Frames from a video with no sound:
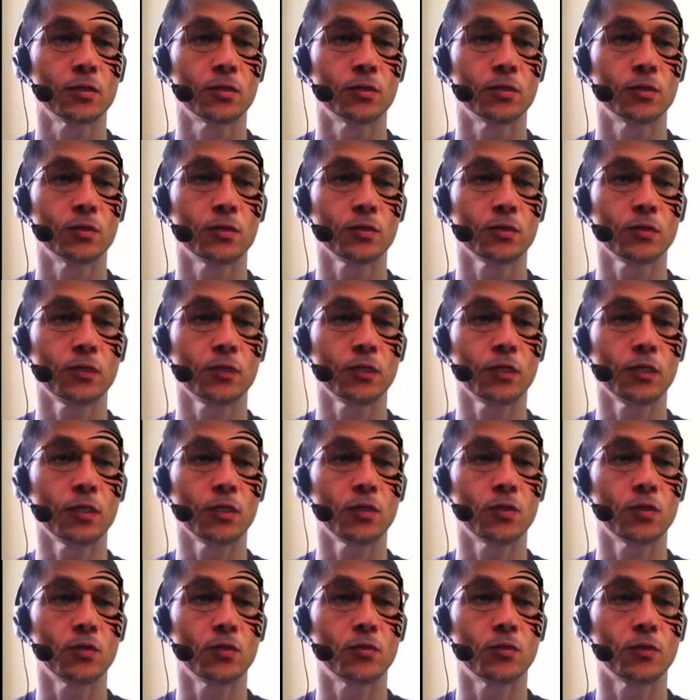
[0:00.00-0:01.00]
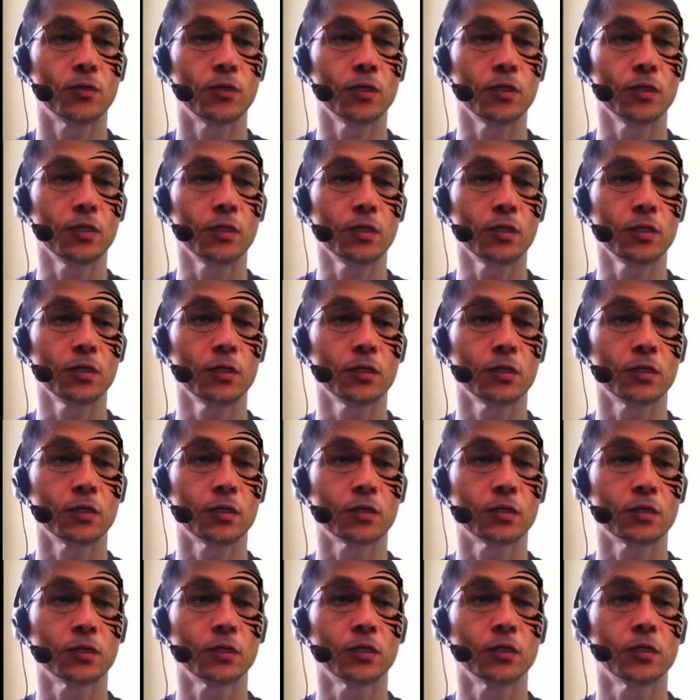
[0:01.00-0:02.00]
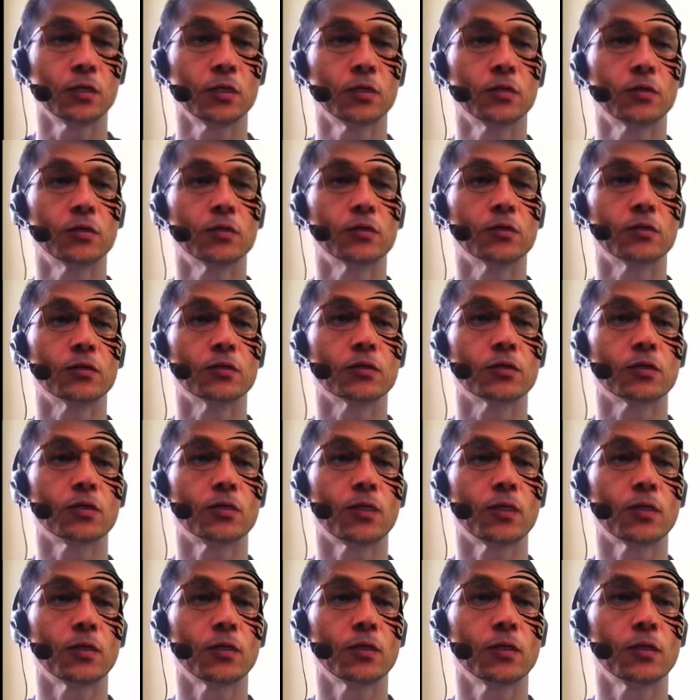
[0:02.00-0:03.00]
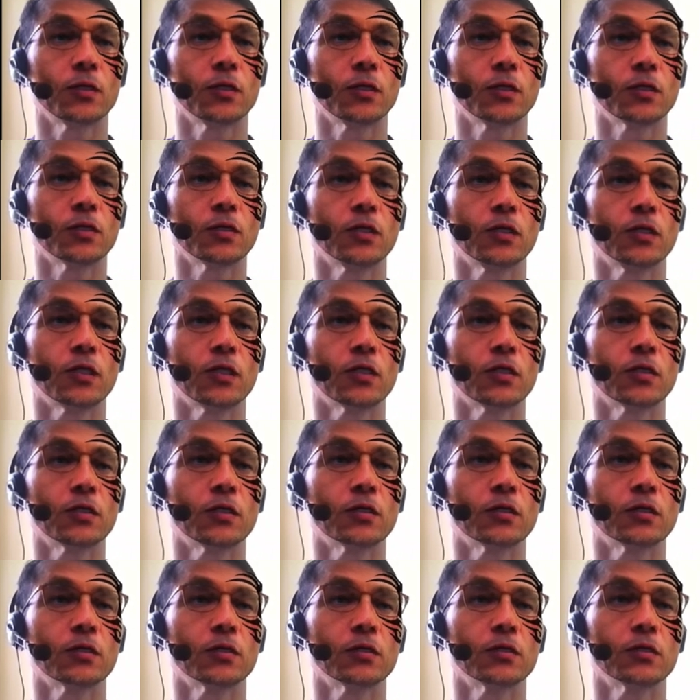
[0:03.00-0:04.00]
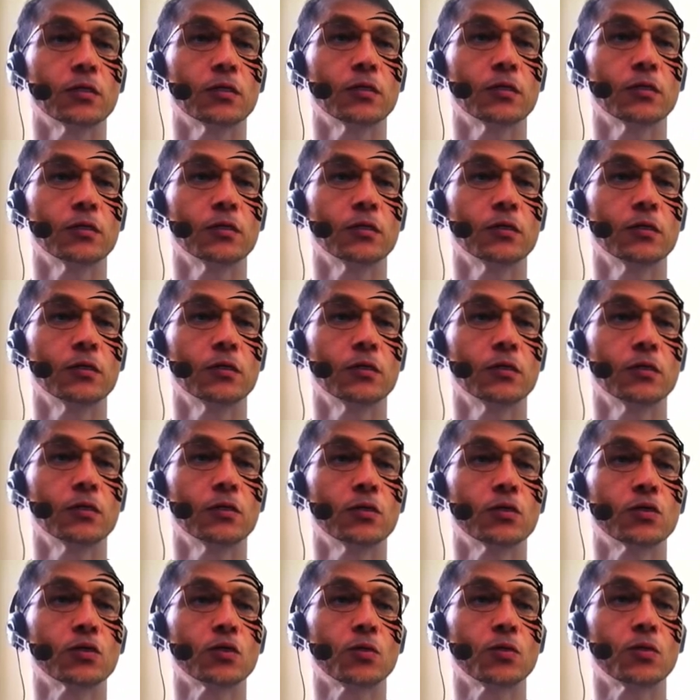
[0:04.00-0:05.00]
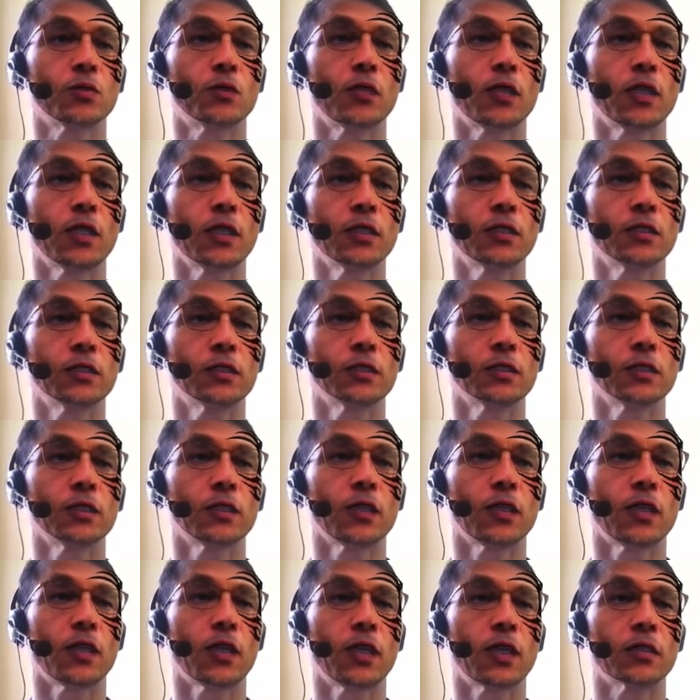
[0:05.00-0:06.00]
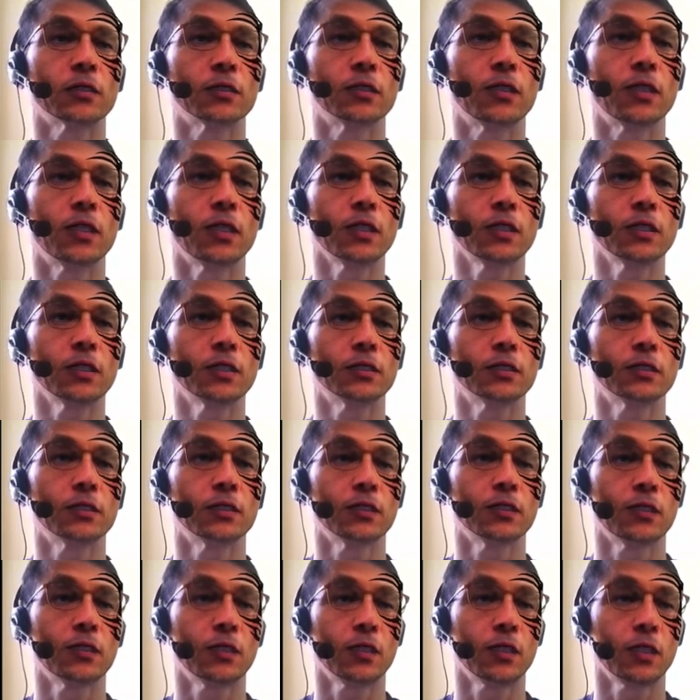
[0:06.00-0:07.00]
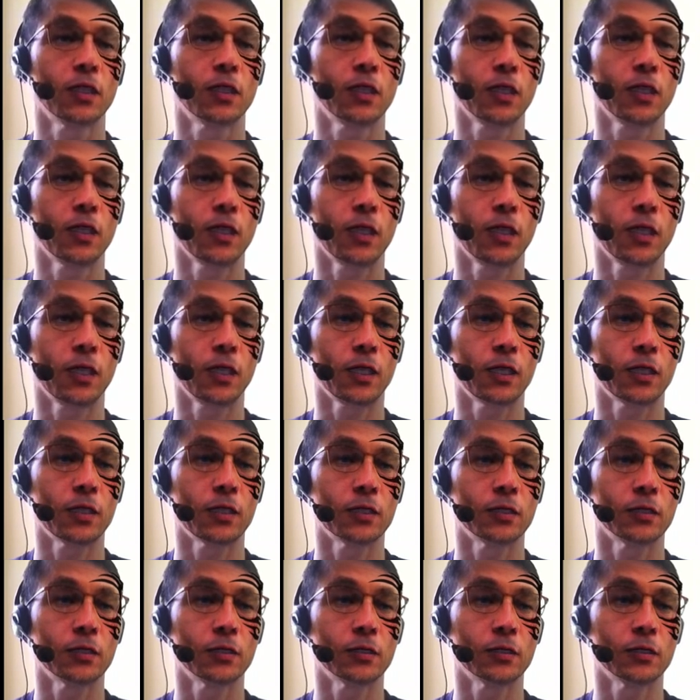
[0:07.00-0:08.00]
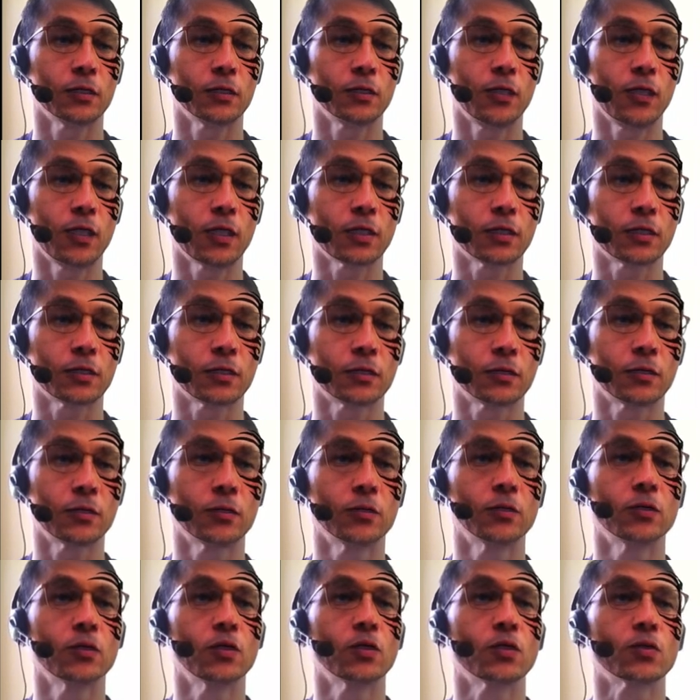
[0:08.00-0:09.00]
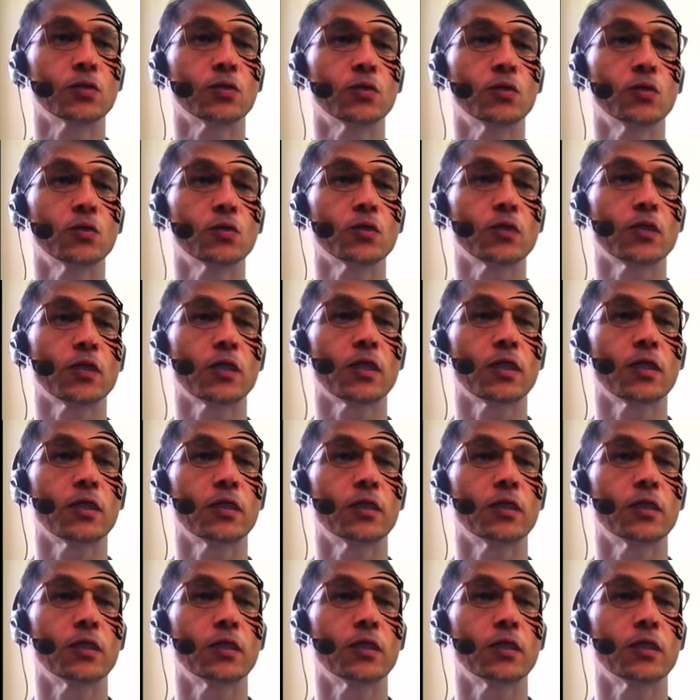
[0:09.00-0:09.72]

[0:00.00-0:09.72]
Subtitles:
Okay, overlay is some other thing is that soft light, hard light, and the glass. So those are